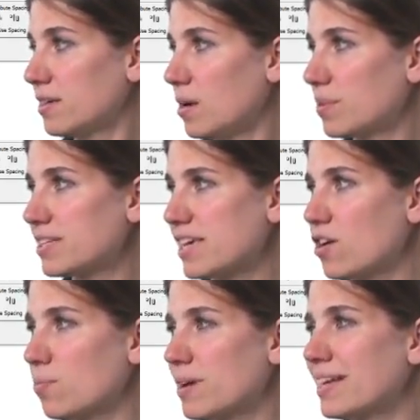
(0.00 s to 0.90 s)
I'm going to say
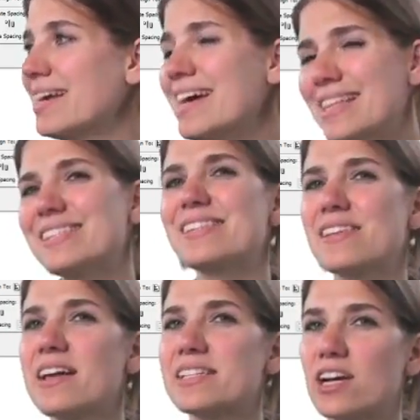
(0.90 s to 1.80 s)
Open. This is
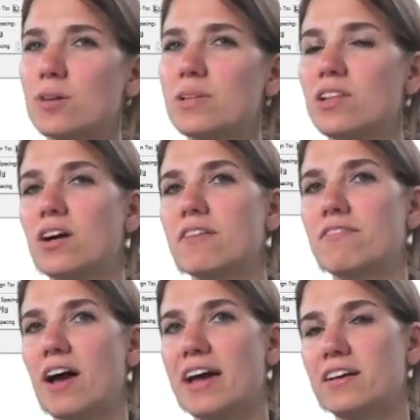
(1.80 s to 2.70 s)
not a terribly long
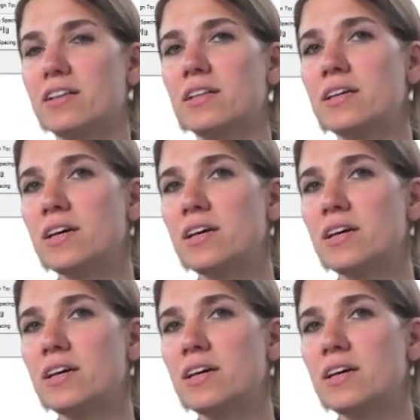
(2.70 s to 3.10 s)
file,